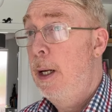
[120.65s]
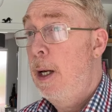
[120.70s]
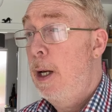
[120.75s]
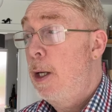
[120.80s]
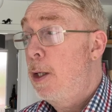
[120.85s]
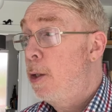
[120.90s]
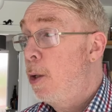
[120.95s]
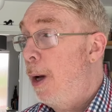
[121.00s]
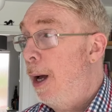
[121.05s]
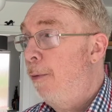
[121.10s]

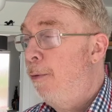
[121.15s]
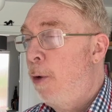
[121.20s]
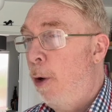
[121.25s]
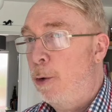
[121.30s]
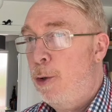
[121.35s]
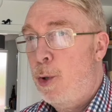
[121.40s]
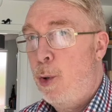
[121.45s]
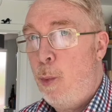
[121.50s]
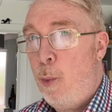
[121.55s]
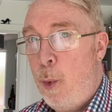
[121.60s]
So I've
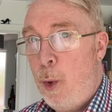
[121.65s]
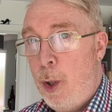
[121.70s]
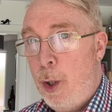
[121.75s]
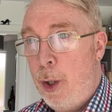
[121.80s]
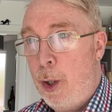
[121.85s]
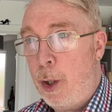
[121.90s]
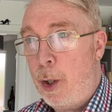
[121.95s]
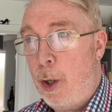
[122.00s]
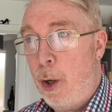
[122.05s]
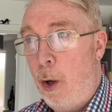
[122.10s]
got to
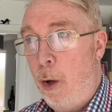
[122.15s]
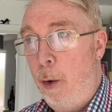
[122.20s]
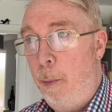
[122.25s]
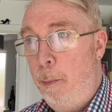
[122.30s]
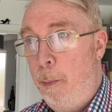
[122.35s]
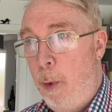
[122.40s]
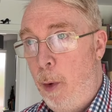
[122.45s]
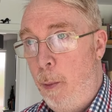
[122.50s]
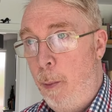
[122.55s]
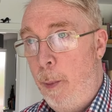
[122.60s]
work on
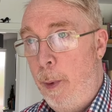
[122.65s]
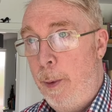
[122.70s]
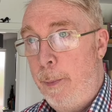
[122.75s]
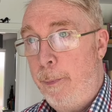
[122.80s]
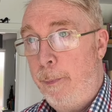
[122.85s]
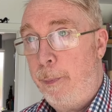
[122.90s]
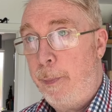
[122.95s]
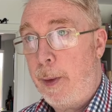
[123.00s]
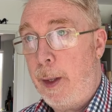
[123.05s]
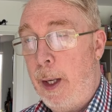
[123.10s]
Mum
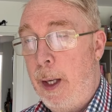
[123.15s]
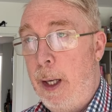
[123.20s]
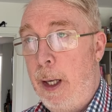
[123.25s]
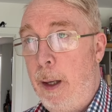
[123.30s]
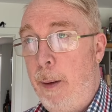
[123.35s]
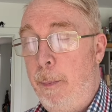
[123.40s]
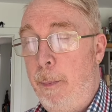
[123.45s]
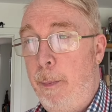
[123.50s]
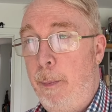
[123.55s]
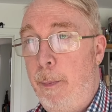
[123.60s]

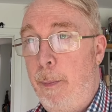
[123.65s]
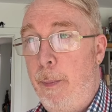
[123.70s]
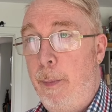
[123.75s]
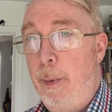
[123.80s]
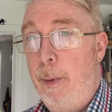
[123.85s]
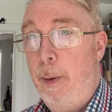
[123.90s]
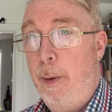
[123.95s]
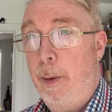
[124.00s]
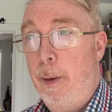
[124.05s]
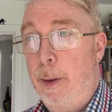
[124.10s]
um,
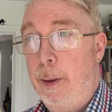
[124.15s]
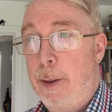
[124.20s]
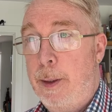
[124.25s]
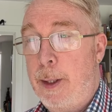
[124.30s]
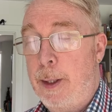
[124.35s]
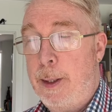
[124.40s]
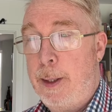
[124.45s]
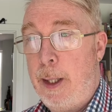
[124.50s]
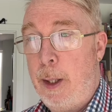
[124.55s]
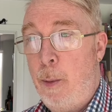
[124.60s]

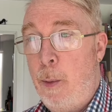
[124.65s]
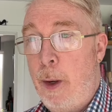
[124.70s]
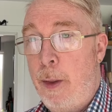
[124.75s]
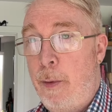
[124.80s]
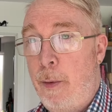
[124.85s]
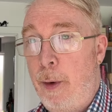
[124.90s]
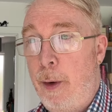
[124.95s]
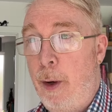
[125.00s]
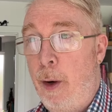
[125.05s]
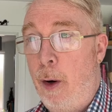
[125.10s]
to see
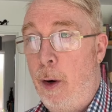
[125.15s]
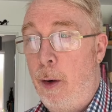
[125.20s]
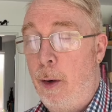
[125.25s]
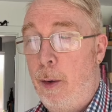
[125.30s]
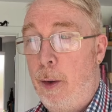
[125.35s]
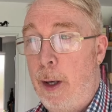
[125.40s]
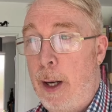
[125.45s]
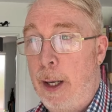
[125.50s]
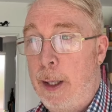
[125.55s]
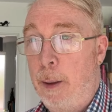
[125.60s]
whether or not
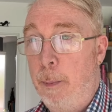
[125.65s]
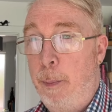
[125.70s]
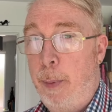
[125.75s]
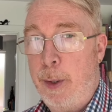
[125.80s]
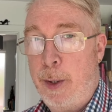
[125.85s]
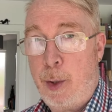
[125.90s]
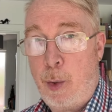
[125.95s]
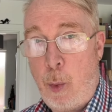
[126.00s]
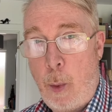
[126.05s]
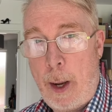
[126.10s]
I can
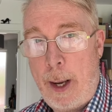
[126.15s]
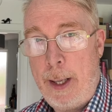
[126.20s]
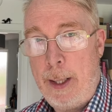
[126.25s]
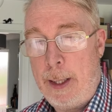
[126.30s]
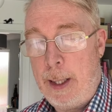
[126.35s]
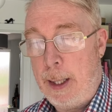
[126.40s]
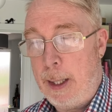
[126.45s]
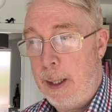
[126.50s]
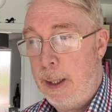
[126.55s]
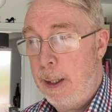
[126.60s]
persuade
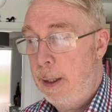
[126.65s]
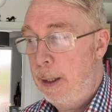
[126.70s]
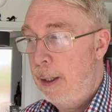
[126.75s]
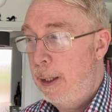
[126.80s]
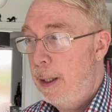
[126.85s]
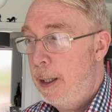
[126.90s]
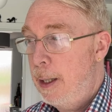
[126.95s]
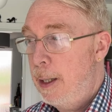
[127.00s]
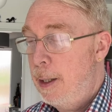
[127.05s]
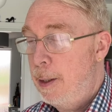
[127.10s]
her
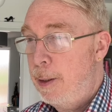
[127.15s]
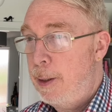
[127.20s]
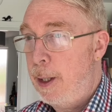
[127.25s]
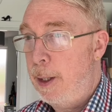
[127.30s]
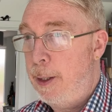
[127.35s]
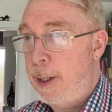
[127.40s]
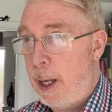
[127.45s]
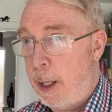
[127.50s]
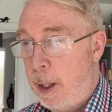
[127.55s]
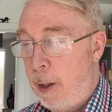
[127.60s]
to
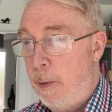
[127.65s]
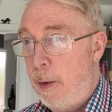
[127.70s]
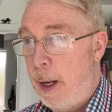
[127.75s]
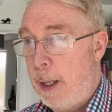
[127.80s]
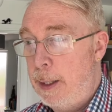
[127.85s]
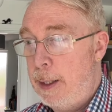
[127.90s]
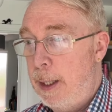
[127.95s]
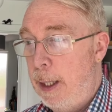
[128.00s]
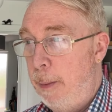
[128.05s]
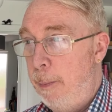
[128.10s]

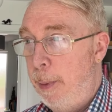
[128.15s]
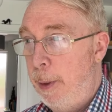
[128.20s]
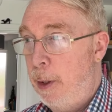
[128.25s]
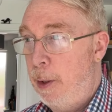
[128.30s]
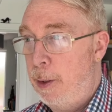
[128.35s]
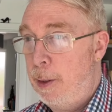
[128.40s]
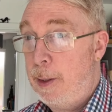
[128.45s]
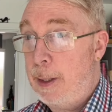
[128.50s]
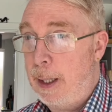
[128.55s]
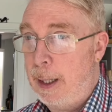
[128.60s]
decorate it,
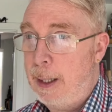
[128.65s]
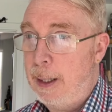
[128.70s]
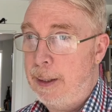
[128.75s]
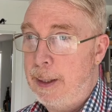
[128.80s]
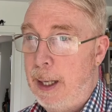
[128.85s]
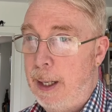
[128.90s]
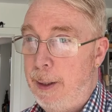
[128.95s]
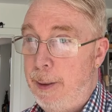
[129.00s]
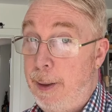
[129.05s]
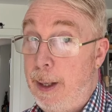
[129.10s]
because like I
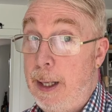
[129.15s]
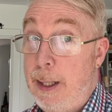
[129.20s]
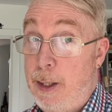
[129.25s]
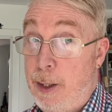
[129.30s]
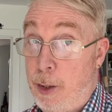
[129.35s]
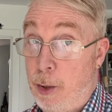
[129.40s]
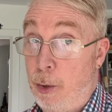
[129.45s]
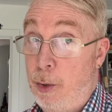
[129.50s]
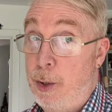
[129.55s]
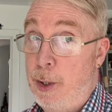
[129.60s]
said, it
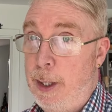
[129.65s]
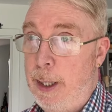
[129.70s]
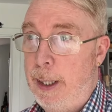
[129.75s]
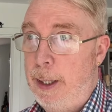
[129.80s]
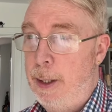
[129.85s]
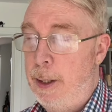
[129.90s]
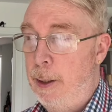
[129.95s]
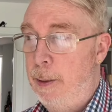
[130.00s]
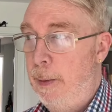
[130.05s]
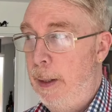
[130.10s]
does
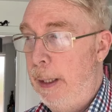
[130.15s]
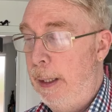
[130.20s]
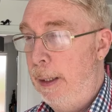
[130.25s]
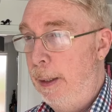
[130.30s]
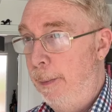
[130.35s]
need doing.